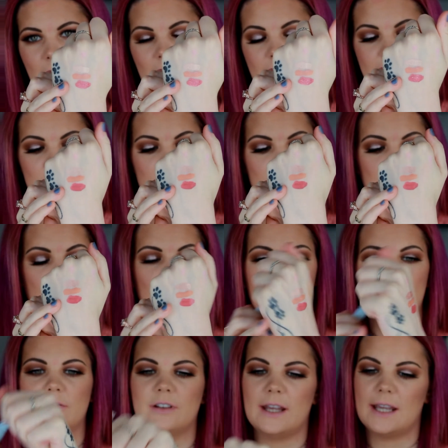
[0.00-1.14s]
And it's sort
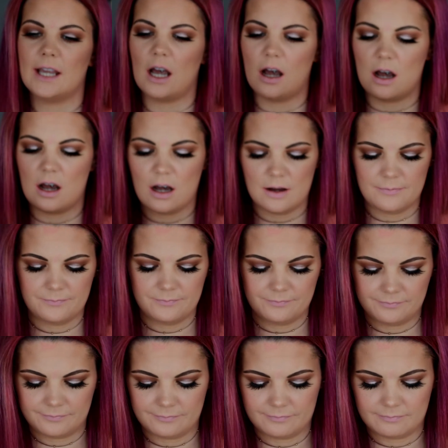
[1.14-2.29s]
of like
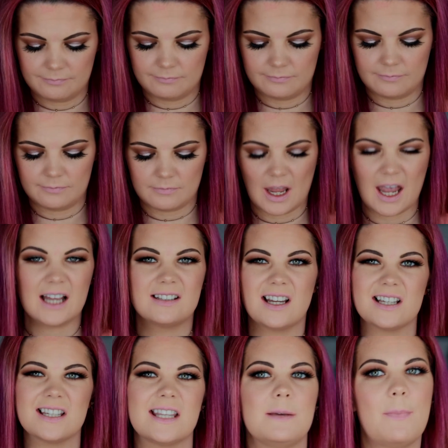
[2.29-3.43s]
a
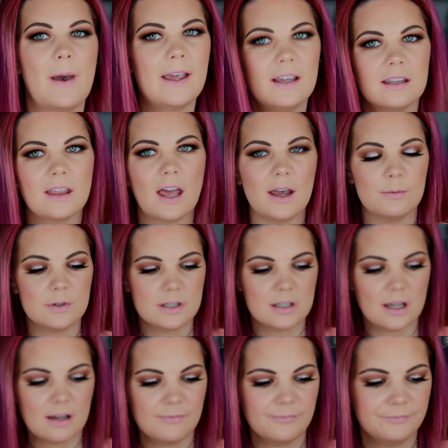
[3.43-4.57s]
dusty pink, that I would
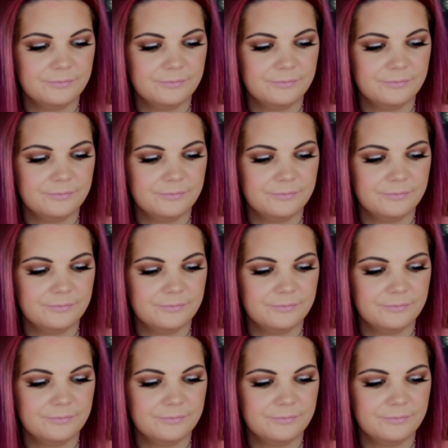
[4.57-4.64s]
say.